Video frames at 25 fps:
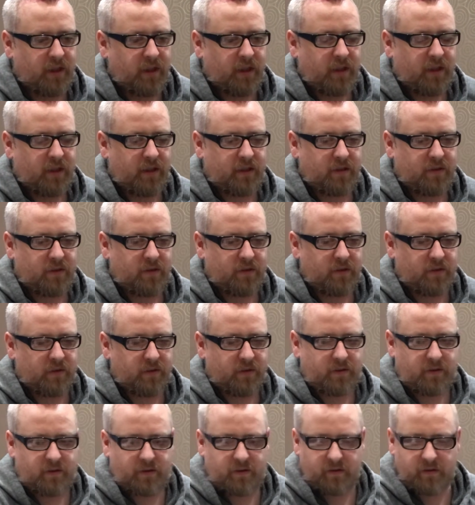It
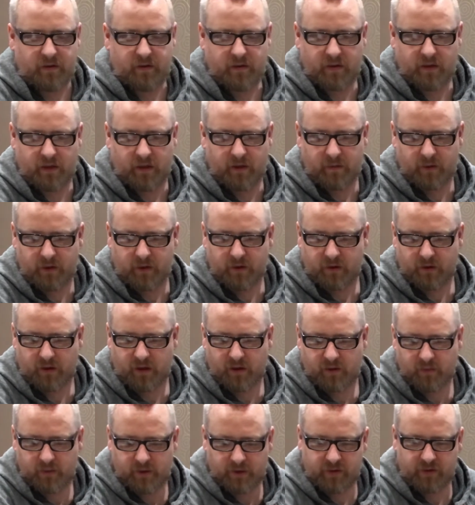does, I'm not sure how,
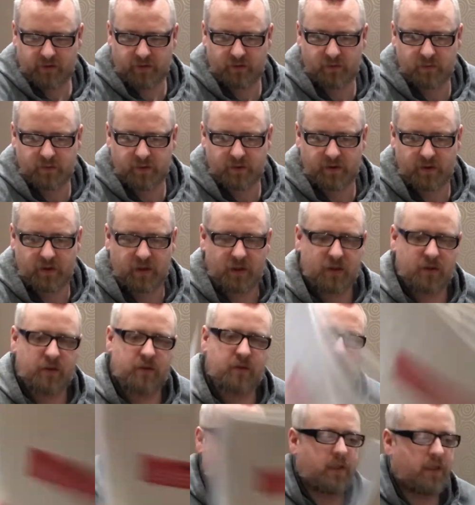but I assume it's in here
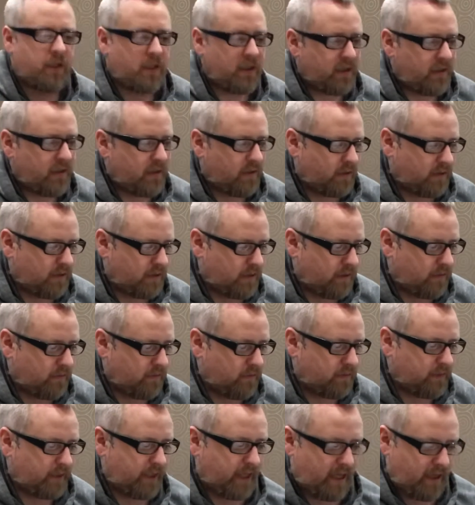somewhere. You can download
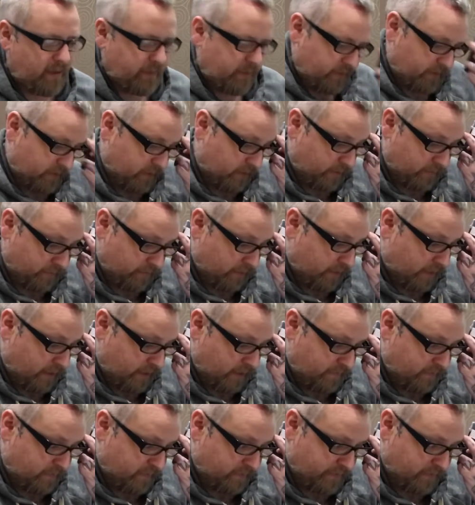the app so you can run it off
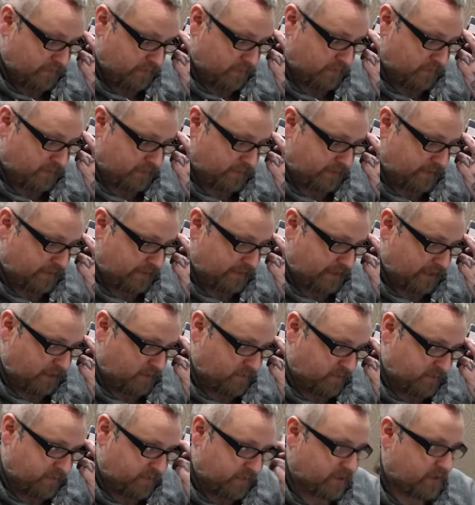your phone as well. That would be
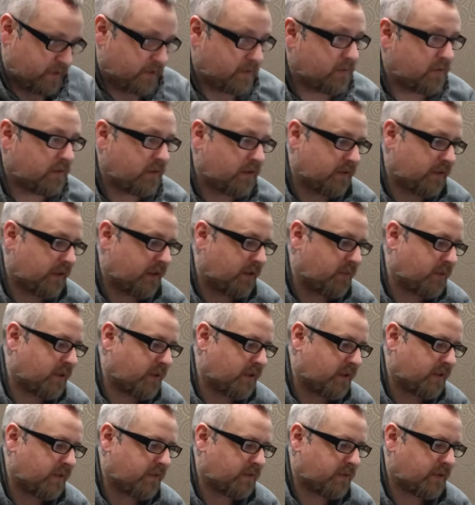pretty cool, and that would be a
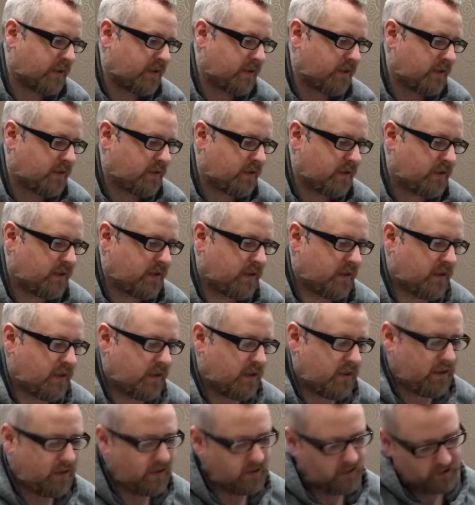nice way to
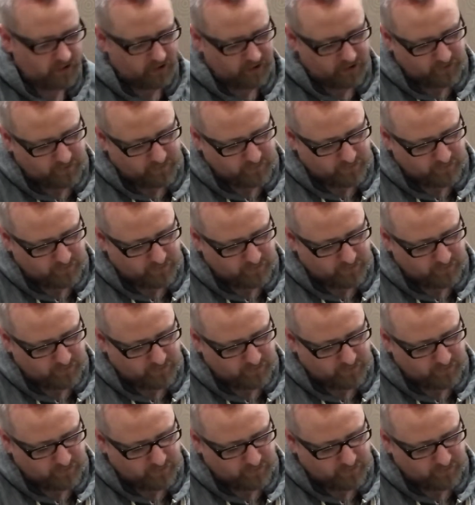kind of,